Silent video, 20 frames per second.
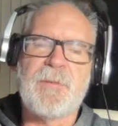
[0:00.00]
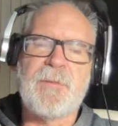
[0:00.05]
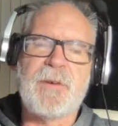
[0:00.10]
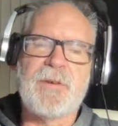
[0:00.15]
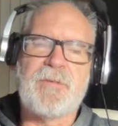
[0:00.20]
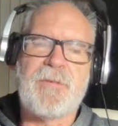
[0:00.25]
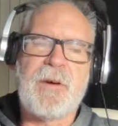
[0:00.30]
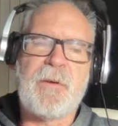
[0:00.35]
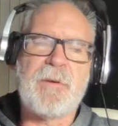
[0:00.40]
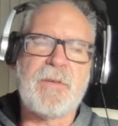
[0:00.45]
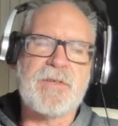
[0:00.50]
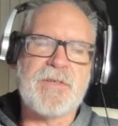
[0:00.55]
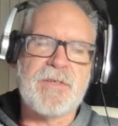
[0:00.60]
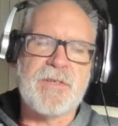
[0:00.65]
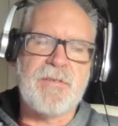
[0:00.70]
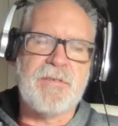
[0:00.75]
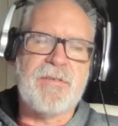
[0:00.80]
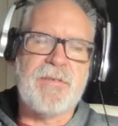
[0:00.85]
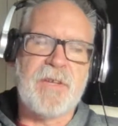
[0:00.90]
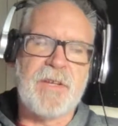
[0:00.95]
but if I was
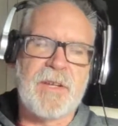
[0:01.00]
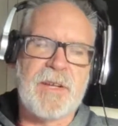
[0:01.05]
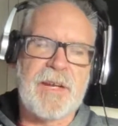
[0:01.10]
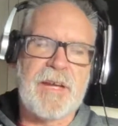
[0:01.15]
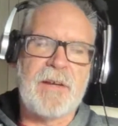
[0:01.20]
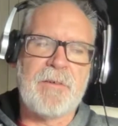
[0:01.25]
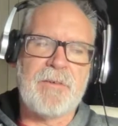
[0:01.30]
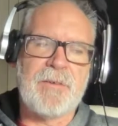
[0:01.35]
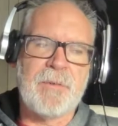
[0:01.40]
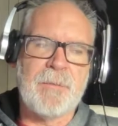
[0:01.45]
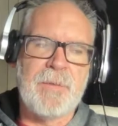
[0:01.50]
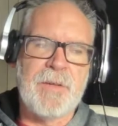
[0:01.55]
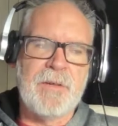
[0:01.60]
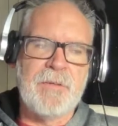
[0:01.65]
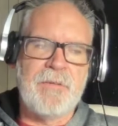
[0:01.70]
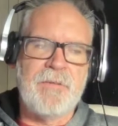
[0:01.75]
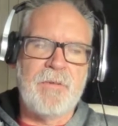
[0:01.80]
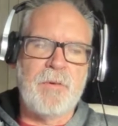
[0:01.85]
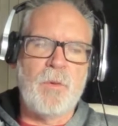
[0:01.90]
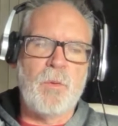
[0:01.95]
to fill it out to be
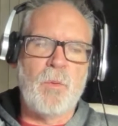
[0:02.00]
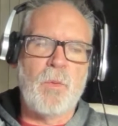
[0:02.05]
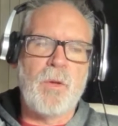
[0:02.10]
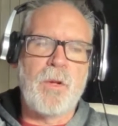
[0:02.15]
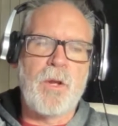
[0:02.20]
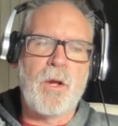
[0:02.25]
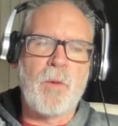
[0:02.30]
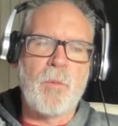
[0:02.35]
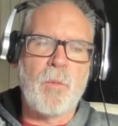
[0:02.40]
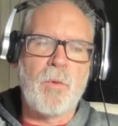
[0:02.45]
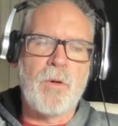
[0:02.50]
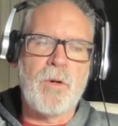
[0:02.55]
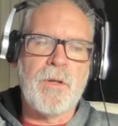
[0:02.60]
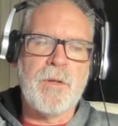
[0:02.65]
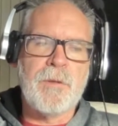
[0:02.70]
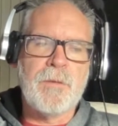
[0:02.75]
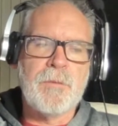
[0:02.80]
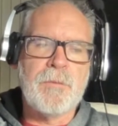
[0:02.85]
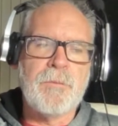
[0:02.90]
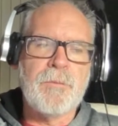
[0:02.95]
full one-on-one,